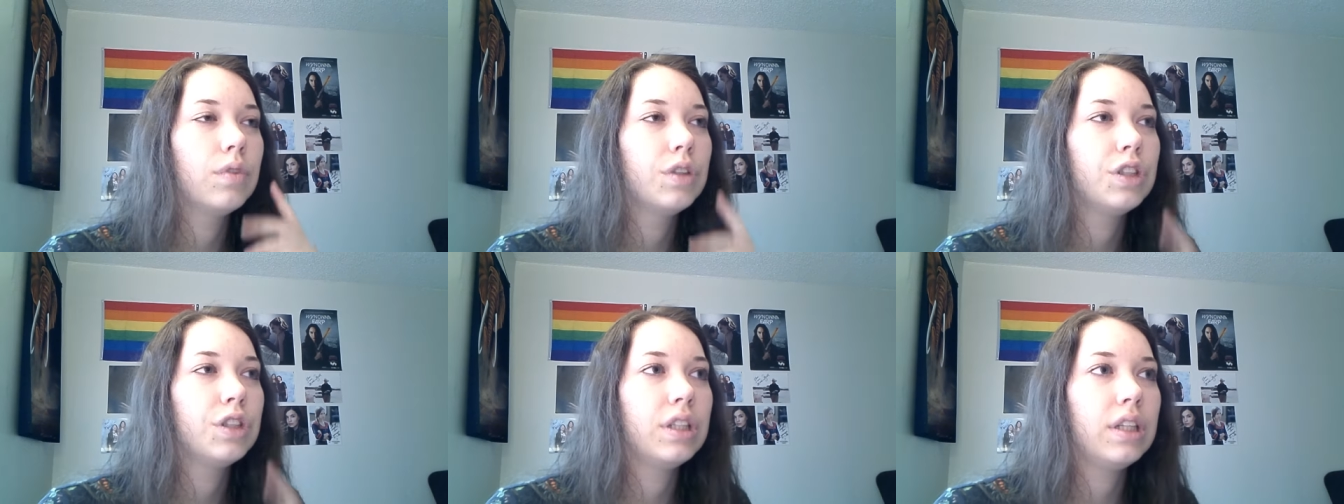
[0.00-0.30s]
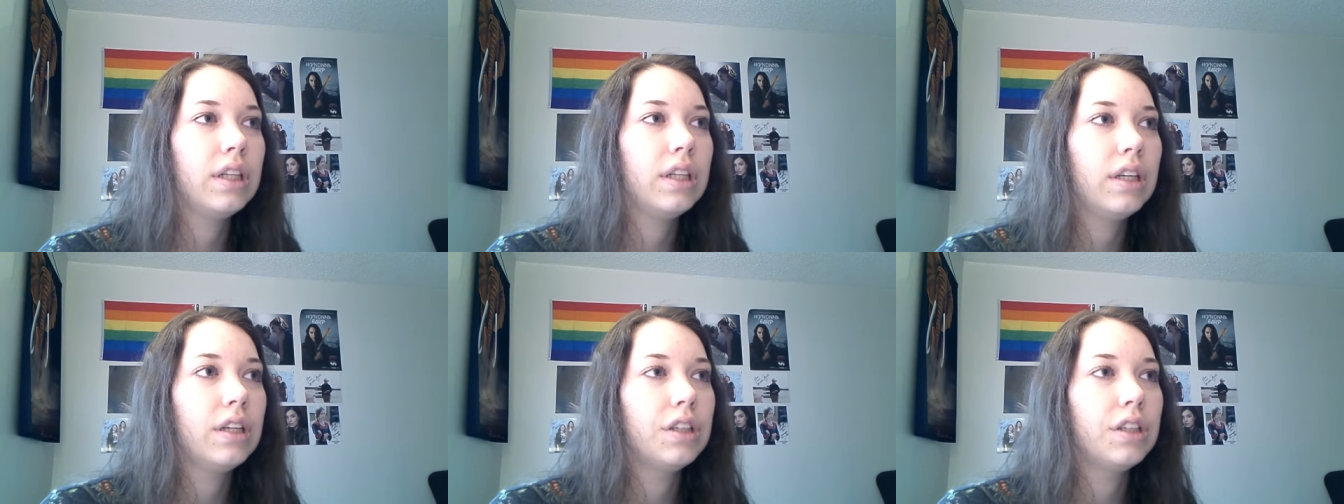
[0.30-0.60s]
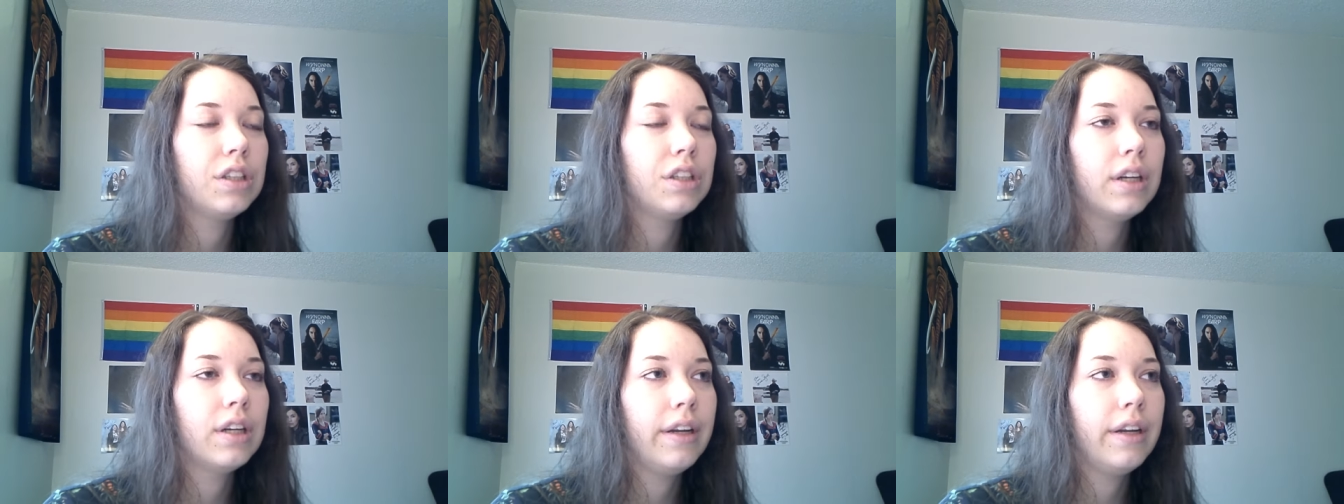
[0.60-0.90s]
she
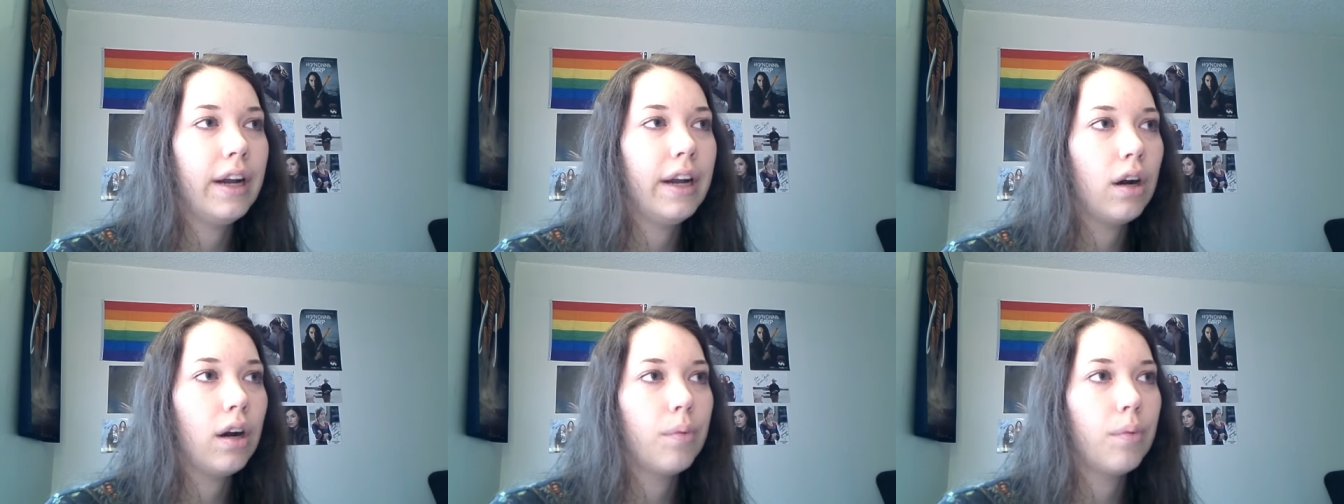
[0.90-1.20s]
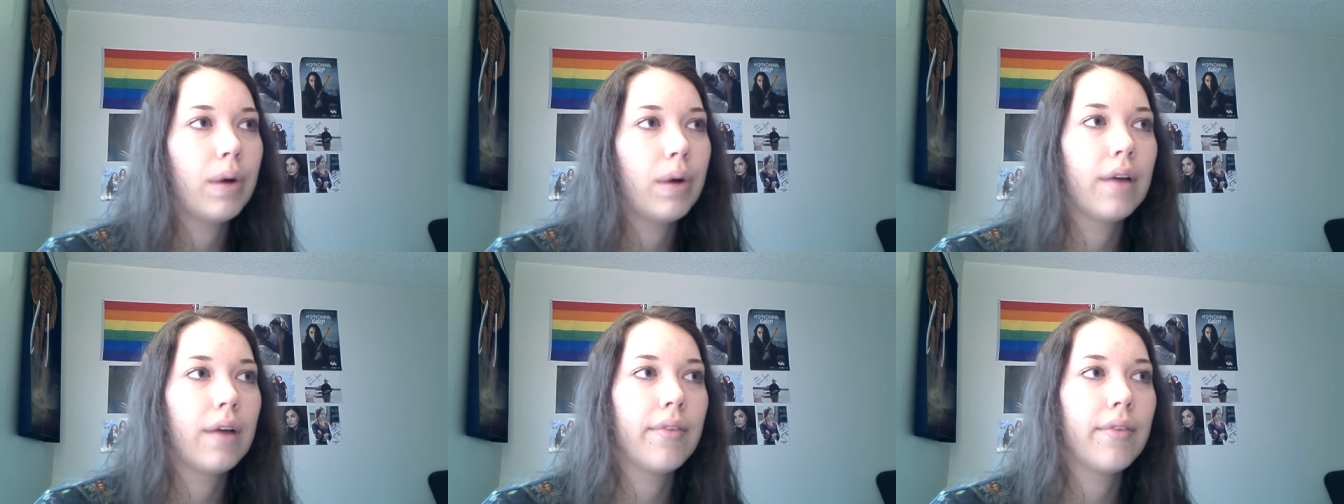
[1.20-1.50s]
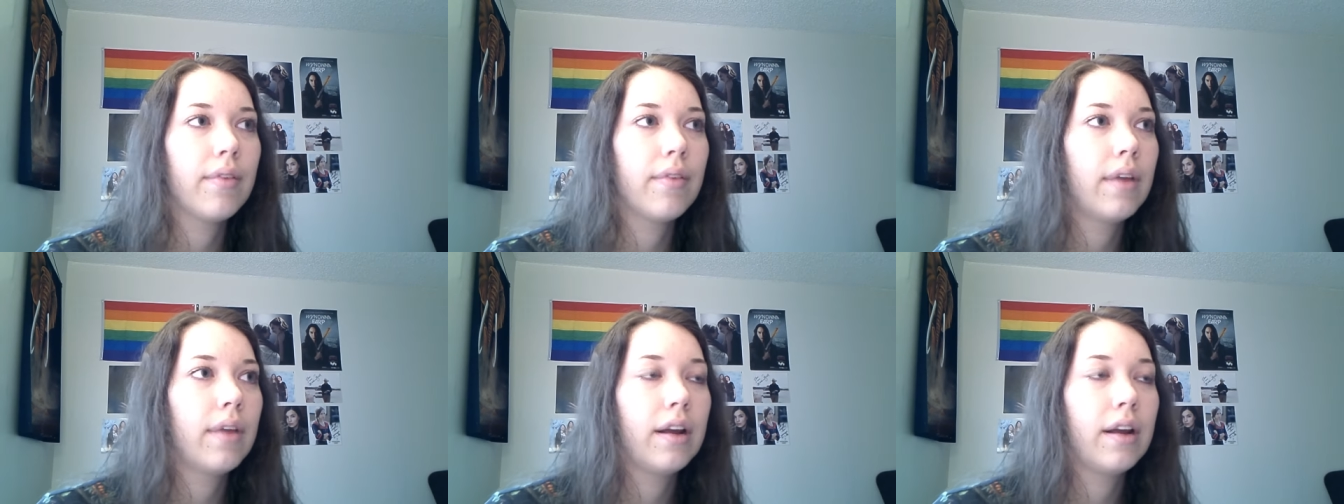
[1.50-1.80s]
she didn't care about
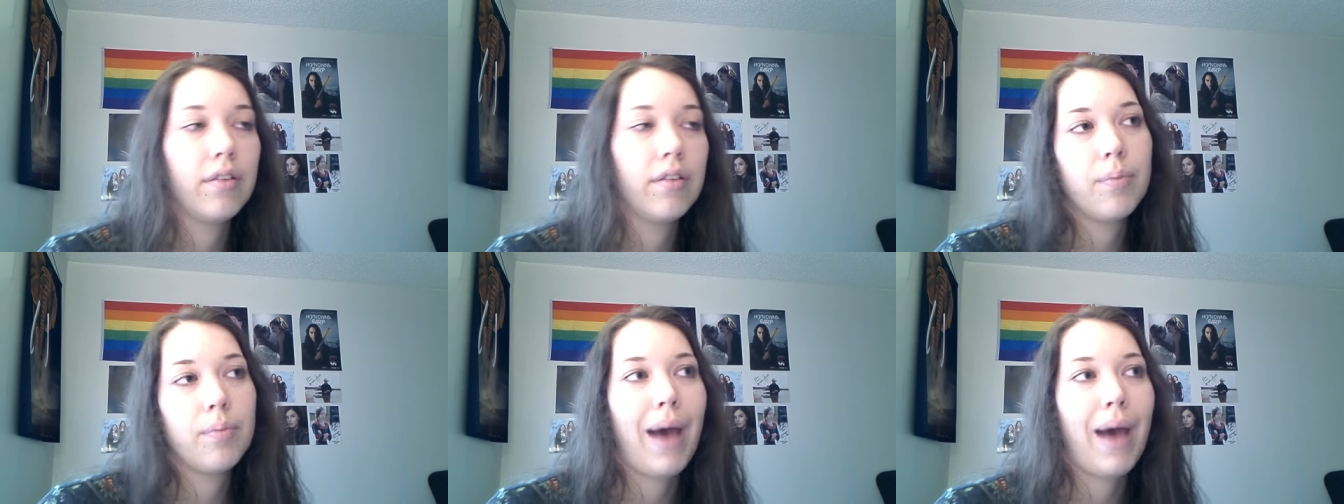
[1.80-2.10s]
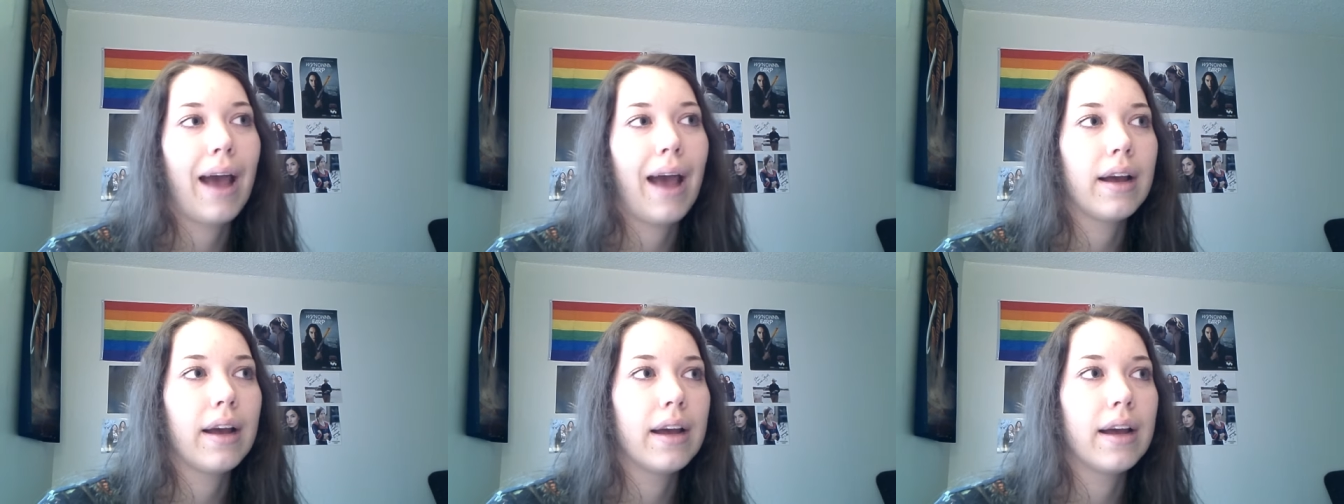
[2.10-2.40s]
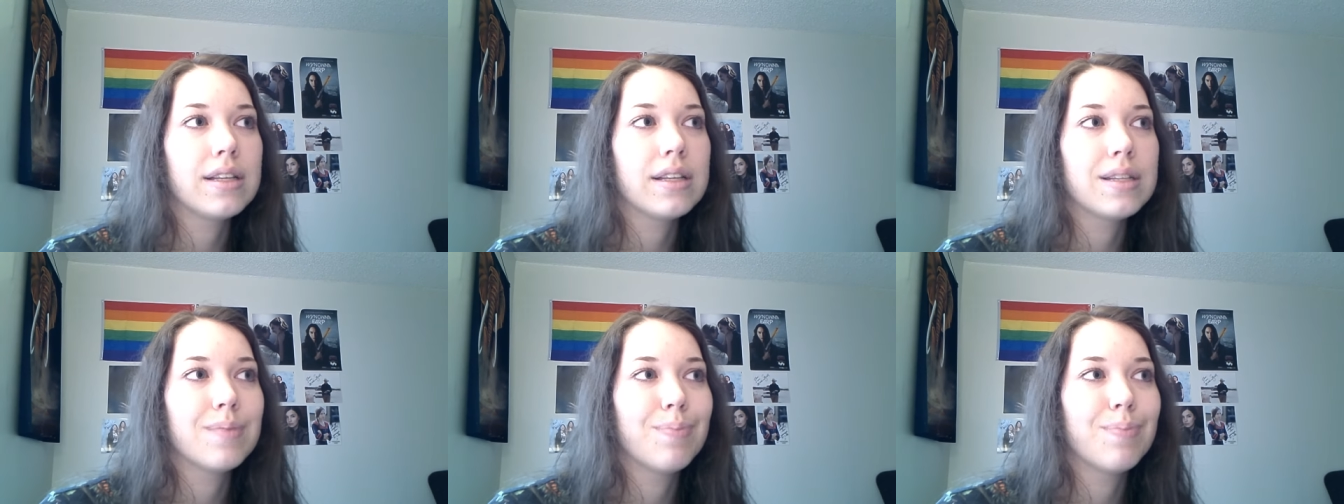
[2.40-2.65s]
any of the bad guys,